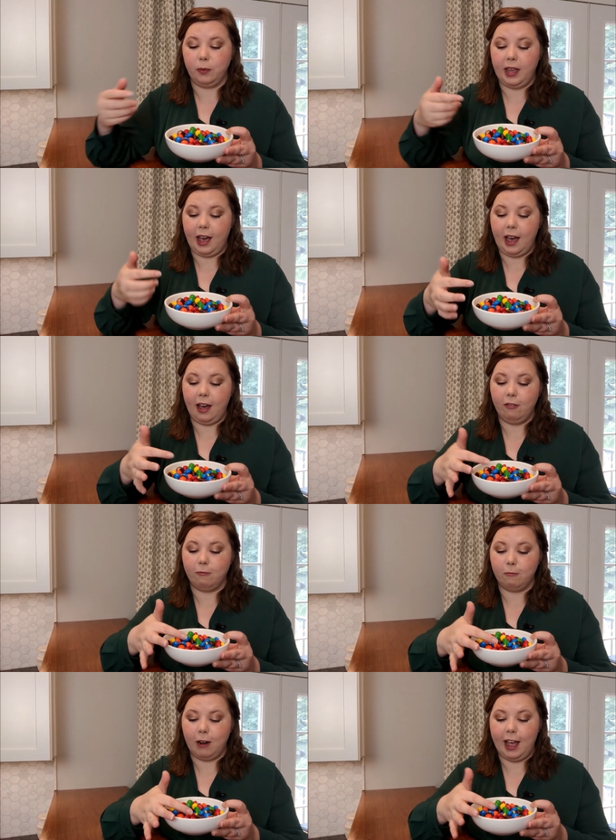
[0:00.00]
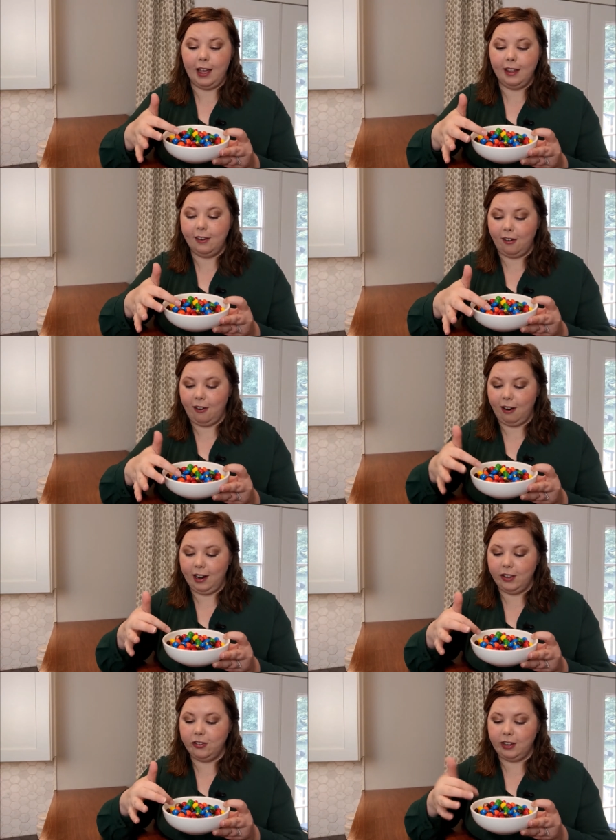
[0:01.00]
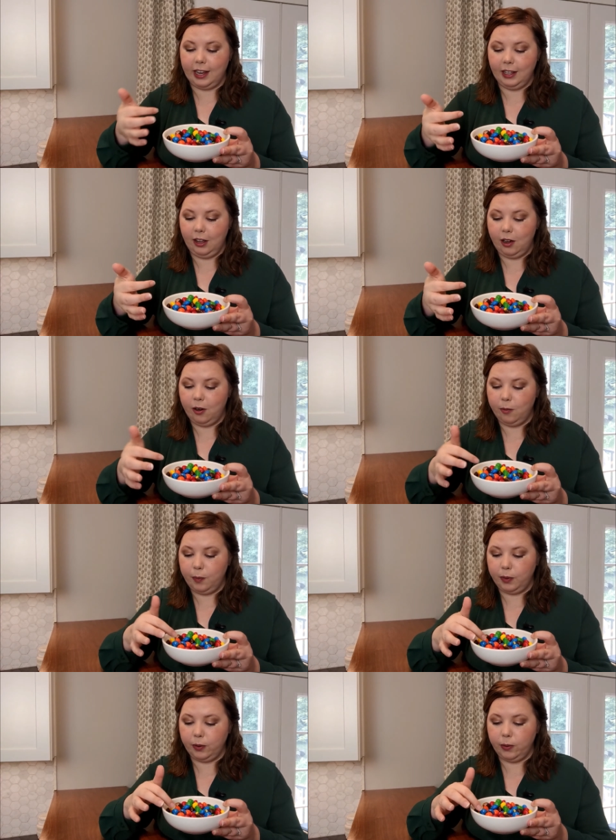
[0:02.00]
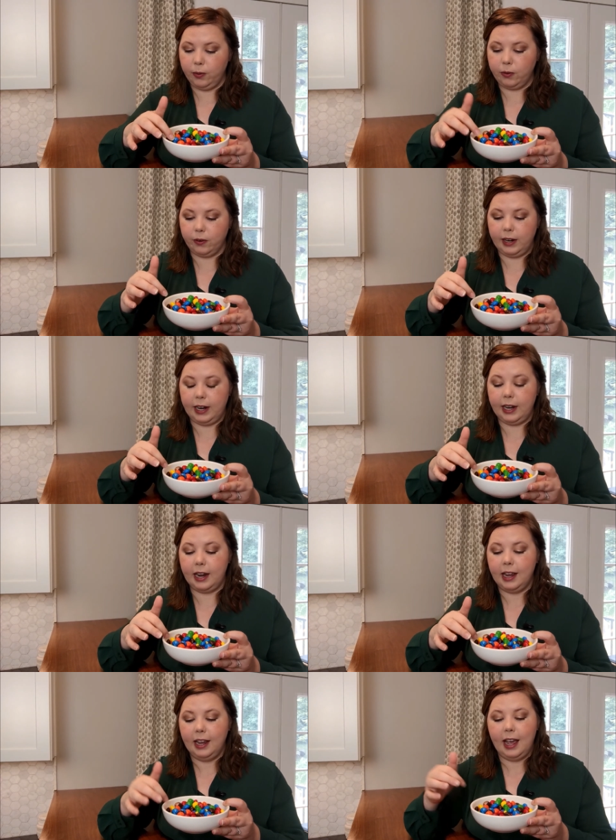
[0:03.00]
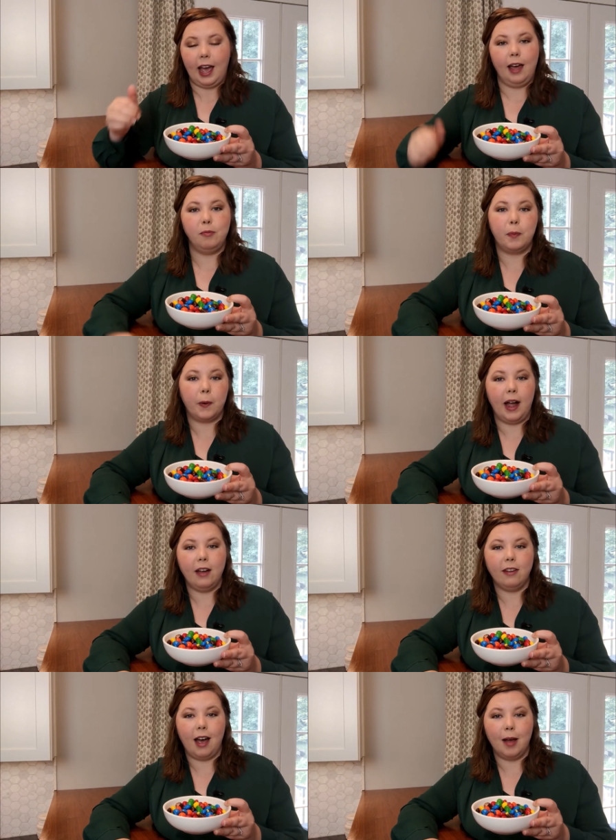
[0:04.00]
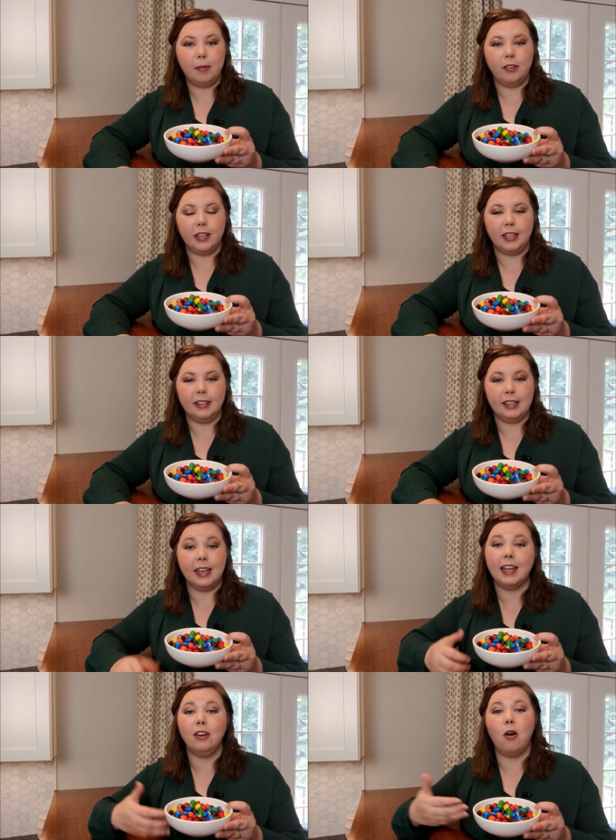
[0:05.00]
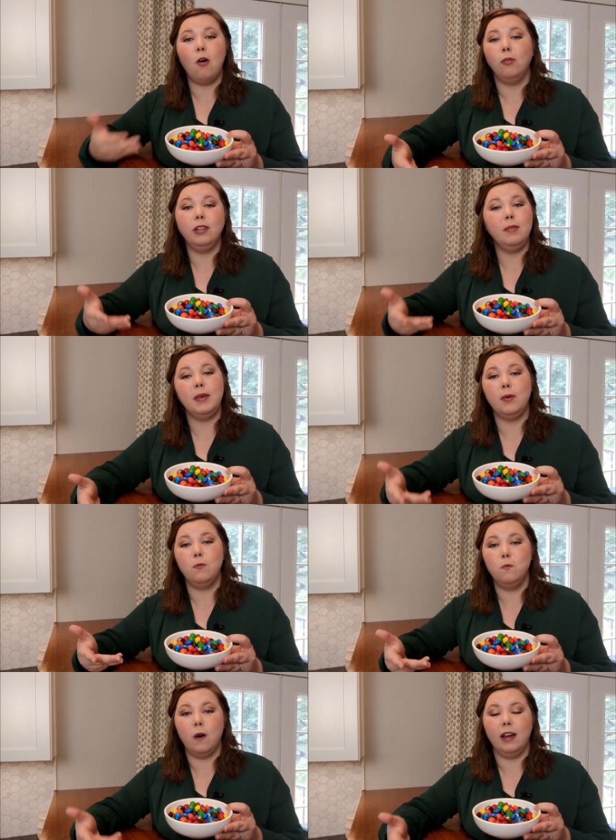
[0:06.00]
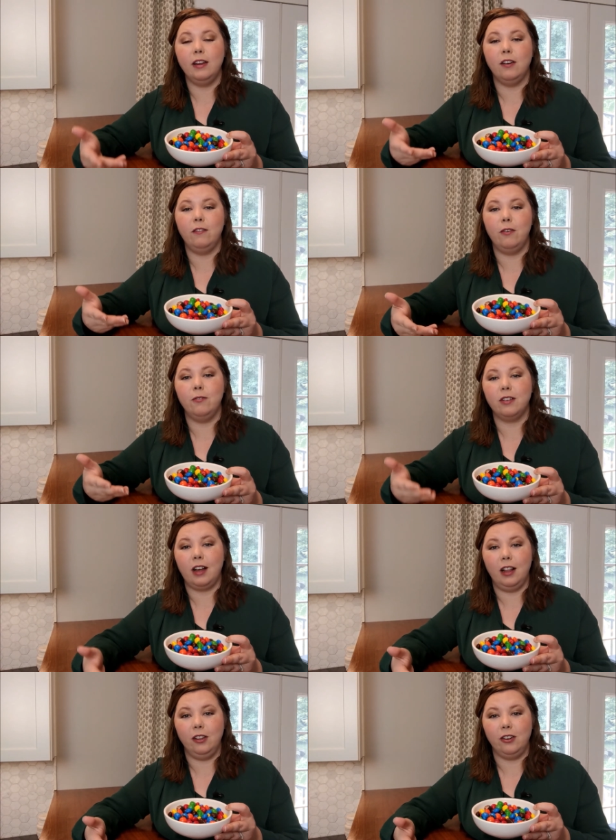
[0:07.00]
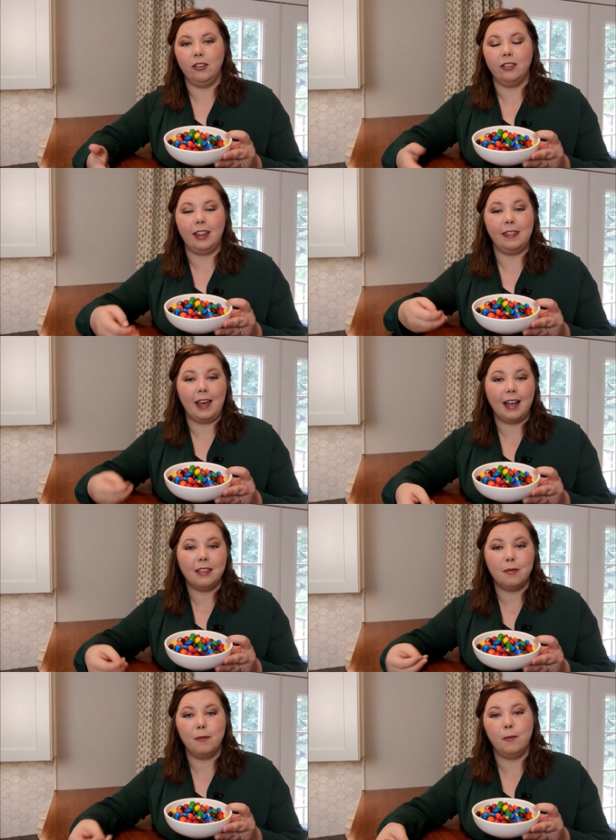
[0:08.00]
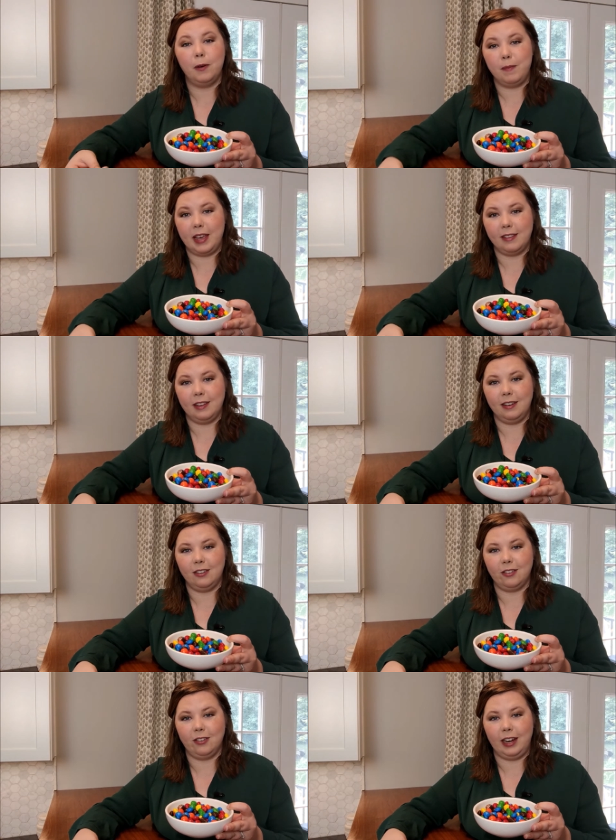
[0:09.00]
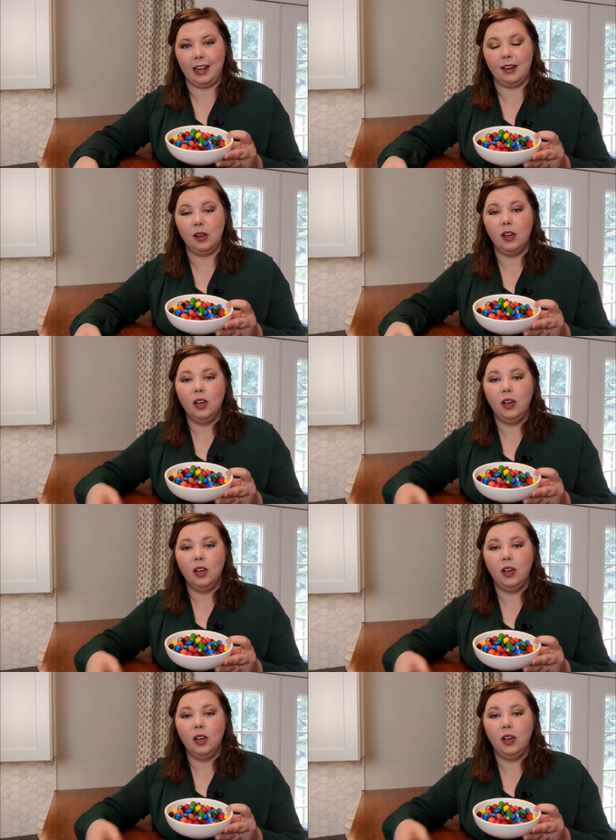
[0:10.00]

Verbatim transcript: We have red, orange, yellow, blue, green, and brown options. It can only be one of those colors. That's what makes it discrete.